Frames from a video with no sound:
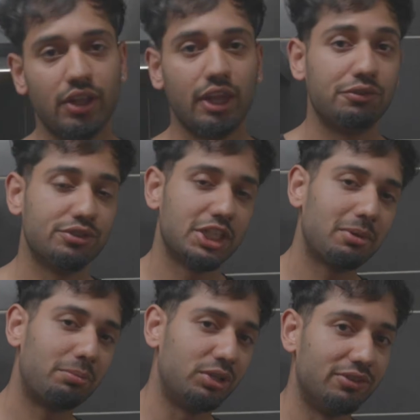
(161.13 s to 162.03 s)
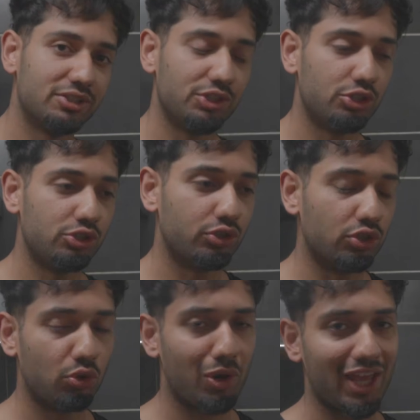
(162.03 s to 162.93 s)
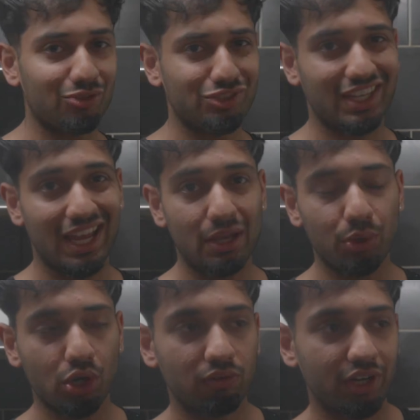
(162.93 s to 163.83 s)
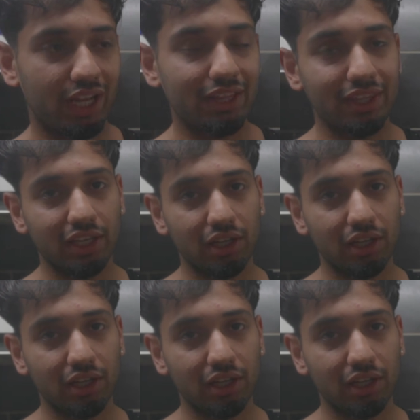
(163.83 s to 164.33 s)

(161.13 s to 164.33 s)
If you've seen my previous video, you'd know why I use diet weight over anything